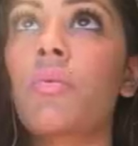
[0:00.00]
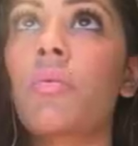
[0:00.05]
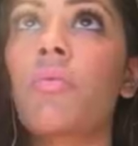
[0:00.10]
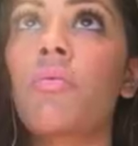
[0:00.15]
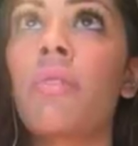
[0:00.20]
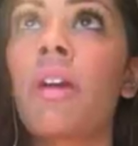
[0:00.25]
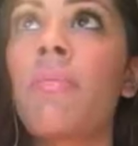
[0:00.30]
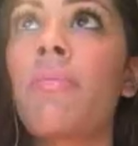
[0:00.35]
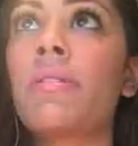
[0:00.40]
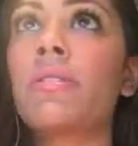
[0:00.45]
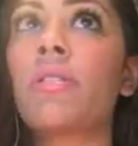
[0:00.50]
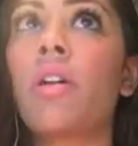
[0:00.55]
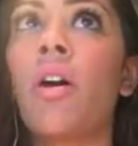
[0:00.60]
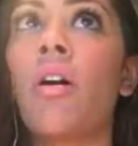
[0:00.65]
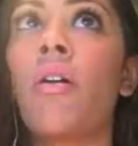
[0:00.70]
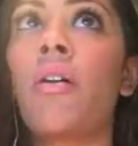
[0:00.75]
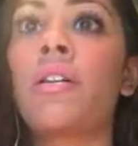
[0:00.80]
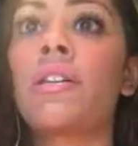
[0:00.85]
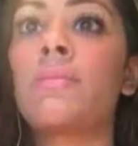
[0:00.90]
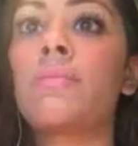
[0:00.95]
Rape has
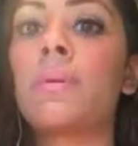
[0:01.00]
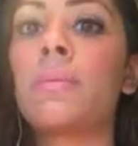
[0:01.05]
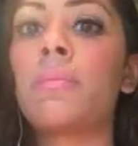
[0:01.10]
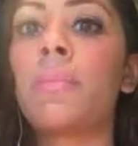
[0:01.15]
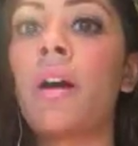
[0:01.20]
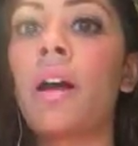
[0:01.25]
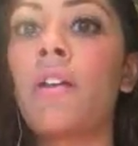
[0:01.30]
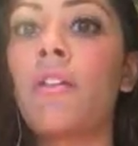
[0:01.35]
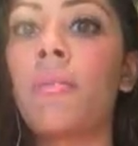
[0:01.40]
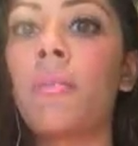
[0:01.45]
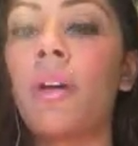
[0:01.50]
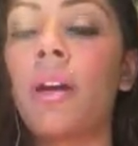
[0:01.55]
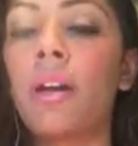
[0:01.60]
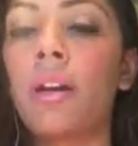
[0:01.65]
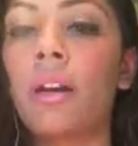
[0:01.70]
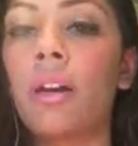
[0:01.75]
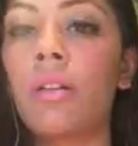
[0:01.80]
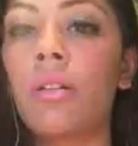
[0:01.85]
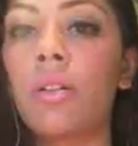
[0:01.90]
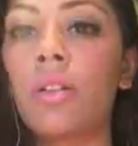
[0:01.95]
always been part of
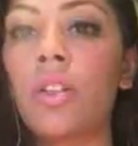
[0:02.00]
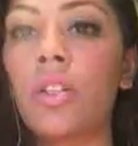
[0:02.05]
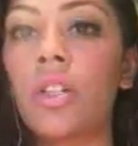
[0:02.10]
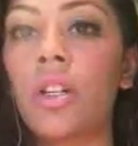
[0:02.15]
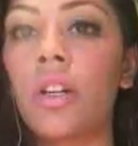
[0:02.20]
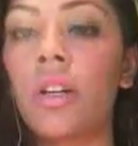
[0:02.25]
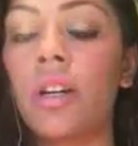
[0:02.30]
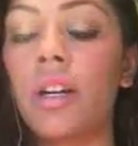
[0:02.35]
American culture,